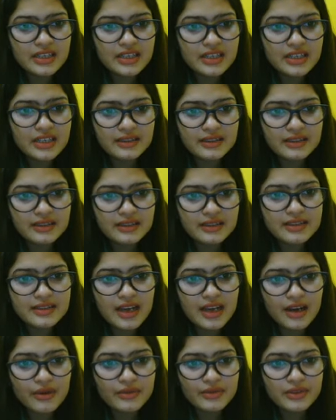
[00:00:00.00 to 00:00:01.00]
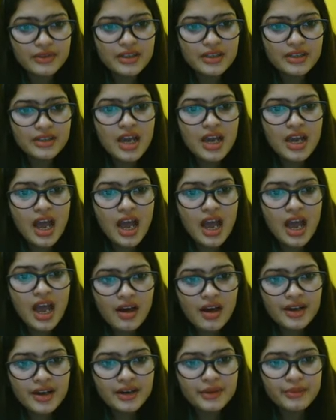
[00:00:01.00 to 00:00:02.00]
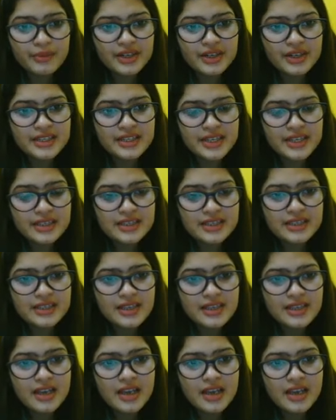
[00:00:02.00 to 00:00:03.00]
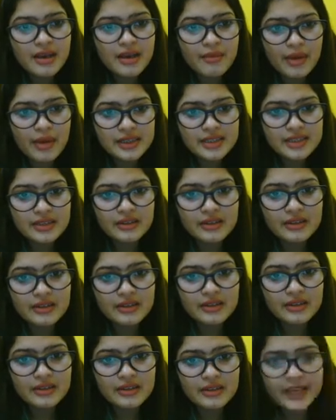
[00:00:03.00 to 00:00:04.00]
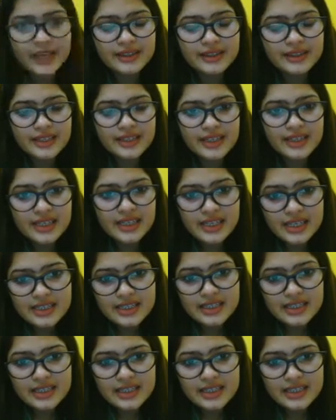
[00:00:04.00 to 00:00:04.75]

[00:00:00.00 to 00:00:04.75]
that the sound R represents masculine and the E